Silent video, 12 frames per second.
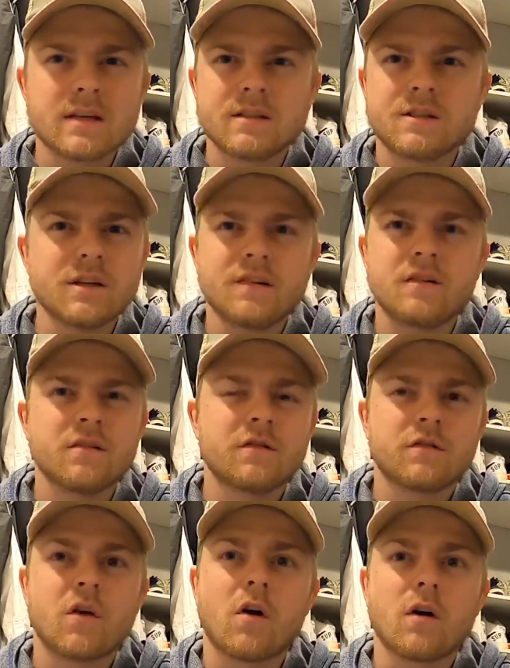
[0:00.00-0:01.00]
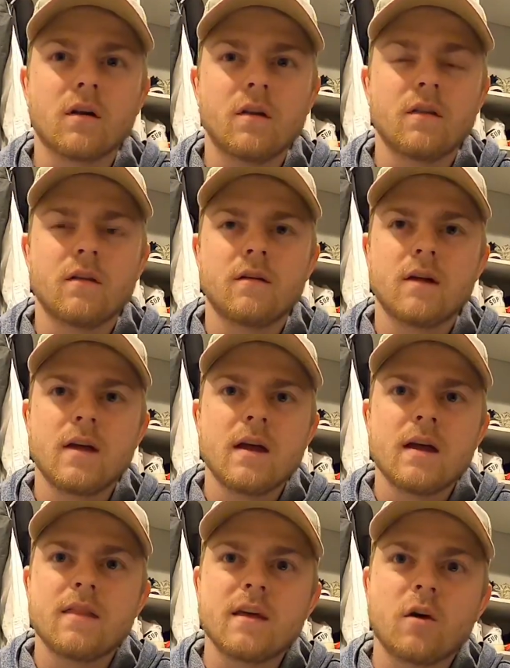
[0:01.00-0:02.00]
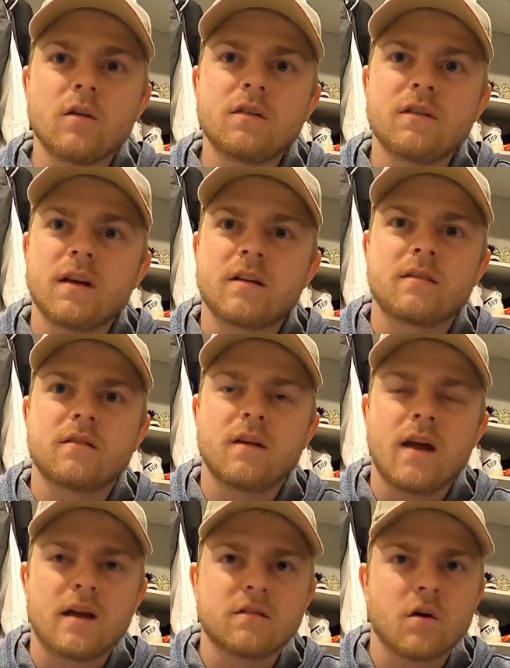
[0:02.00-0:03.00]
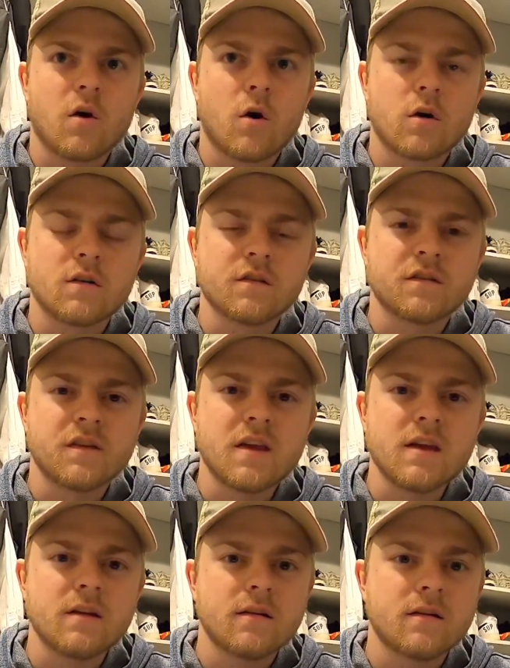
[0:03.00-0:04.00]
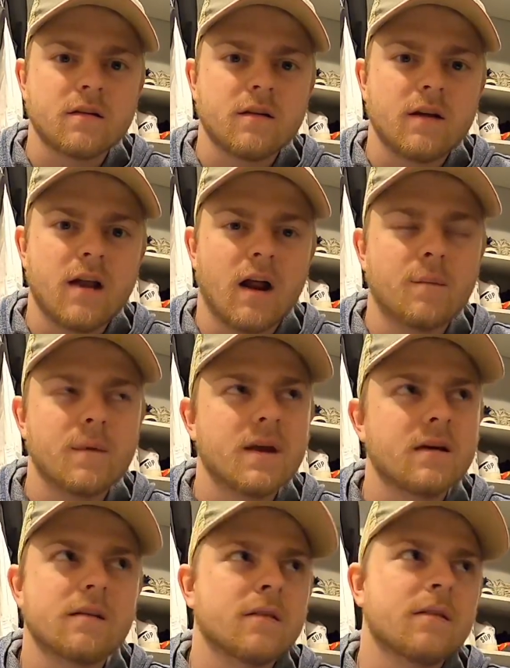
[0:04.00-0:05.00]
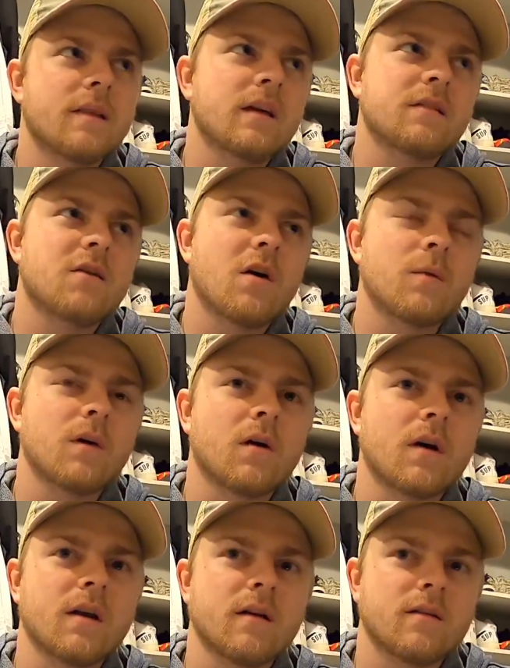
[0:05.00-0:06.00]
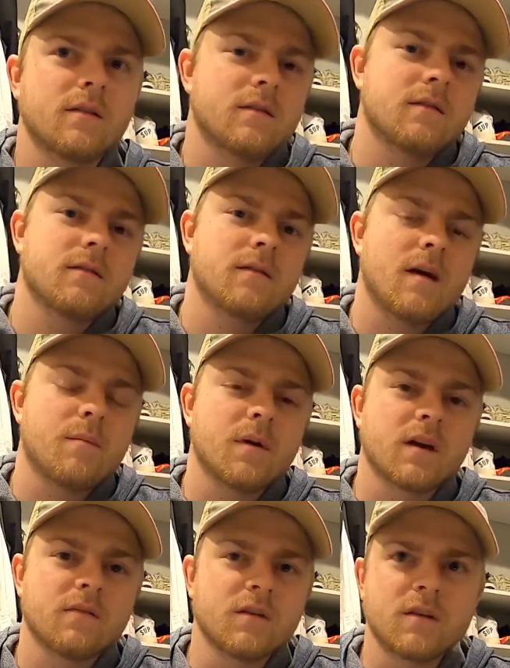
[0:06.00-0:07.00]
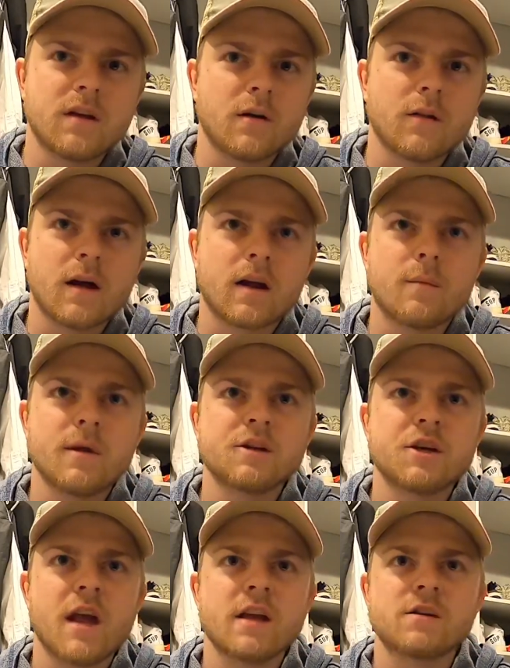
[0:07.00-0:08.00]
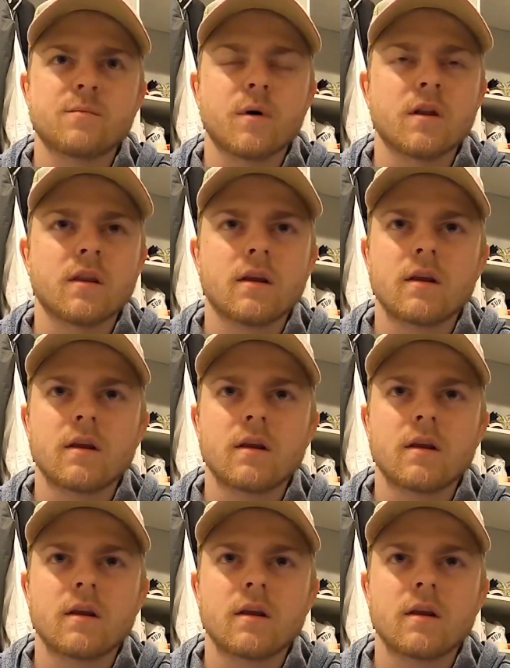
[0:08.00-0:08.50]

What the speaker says: just to start, the R6 has a harder seat. And I mean, that's not really that big of a deal. That could be changed, but